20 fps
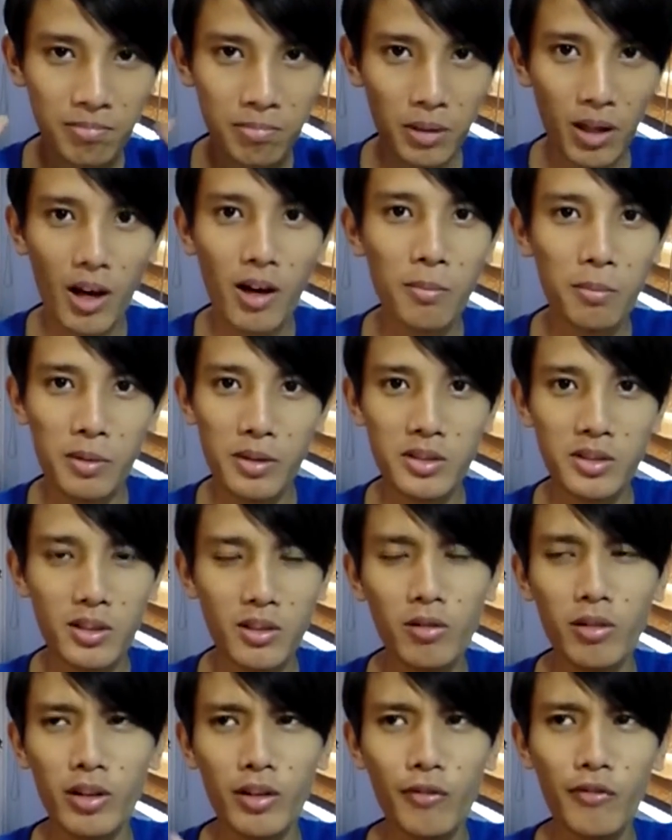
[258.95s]

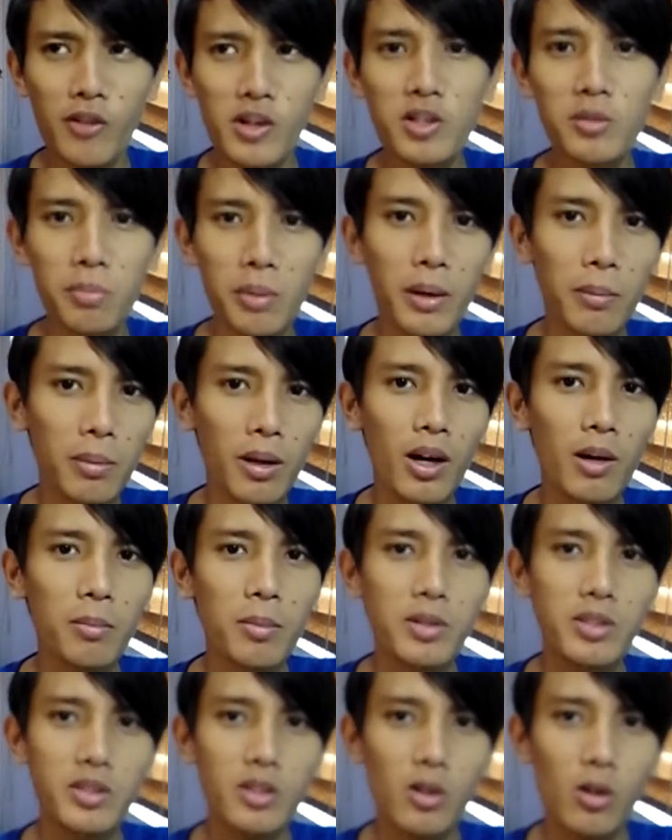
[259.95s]
blockbuster, well, the first big
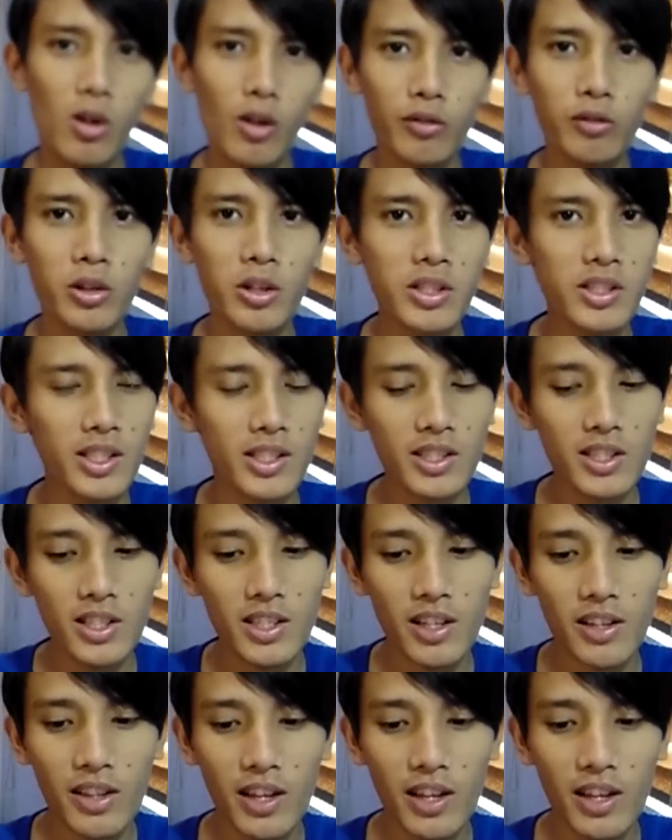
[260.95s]
blockbuster of 2016,